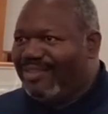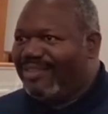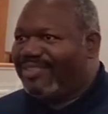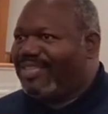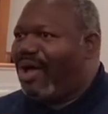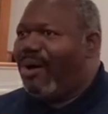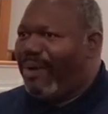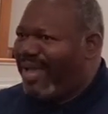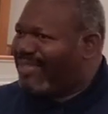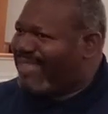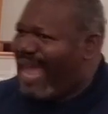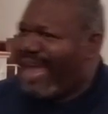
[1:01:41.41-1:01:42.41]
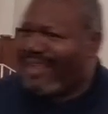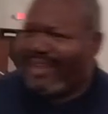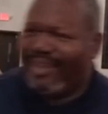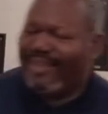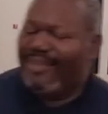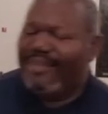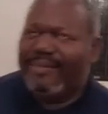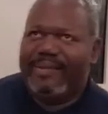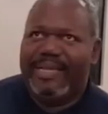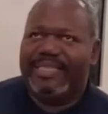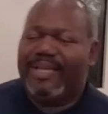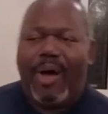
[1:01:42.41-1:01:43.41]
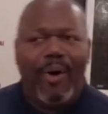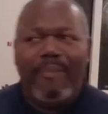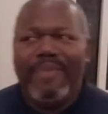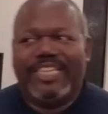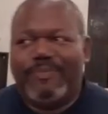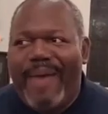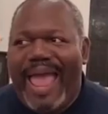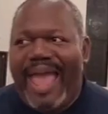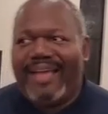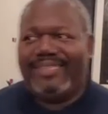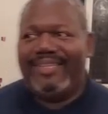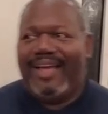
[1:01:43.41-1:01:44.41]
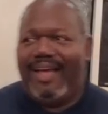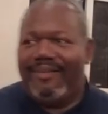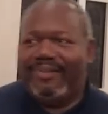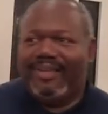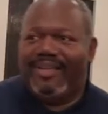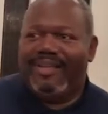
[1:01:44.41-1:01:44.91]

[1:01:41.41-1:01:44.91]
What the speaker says: So exactly, it's a whole mixed bag of stuff.